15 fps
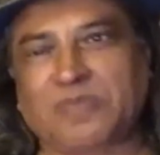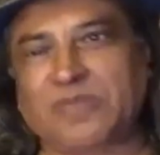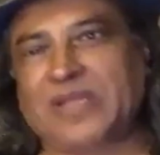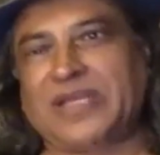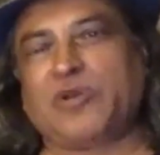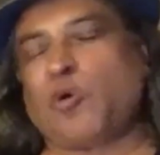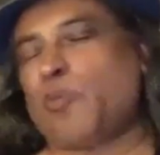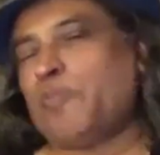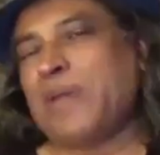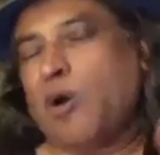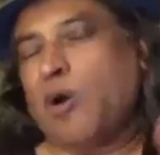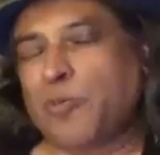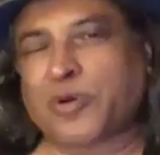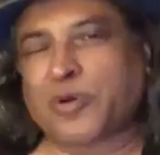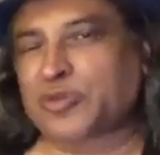you know, may,
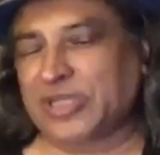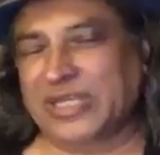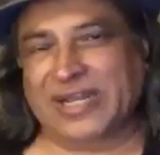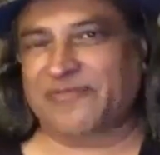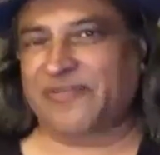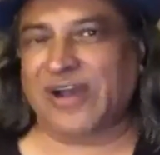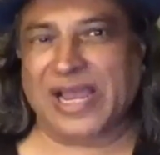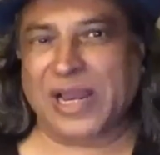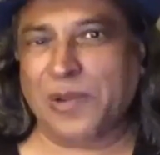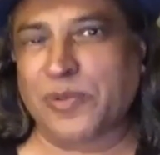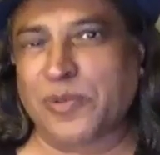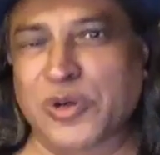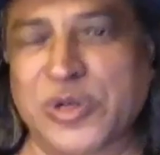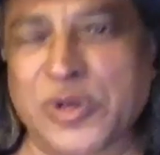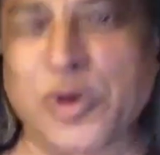of course, cinephile
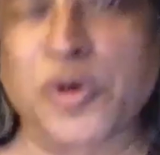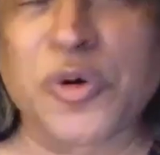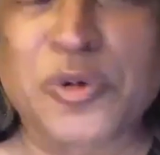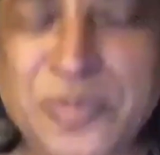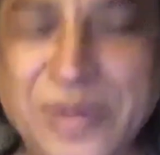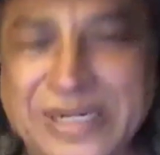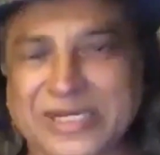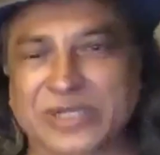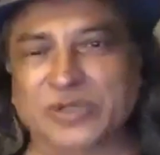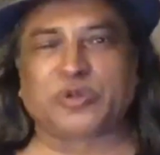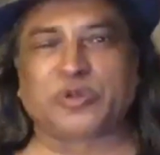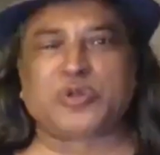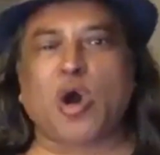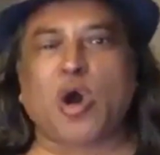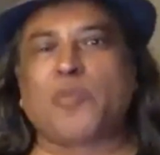would know, but, you know,
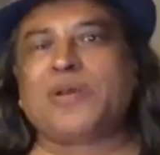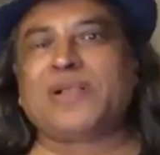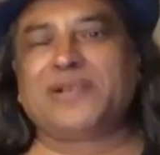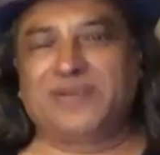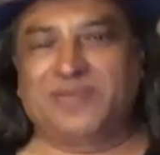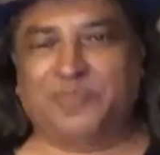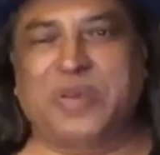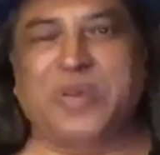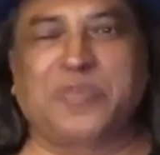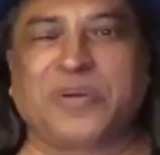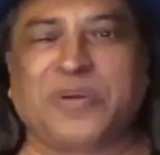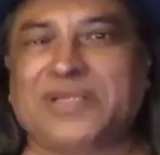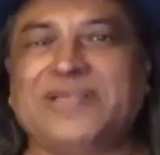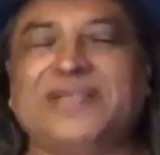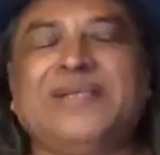normal
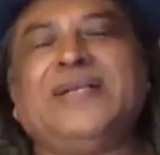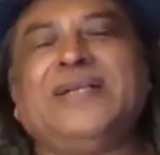people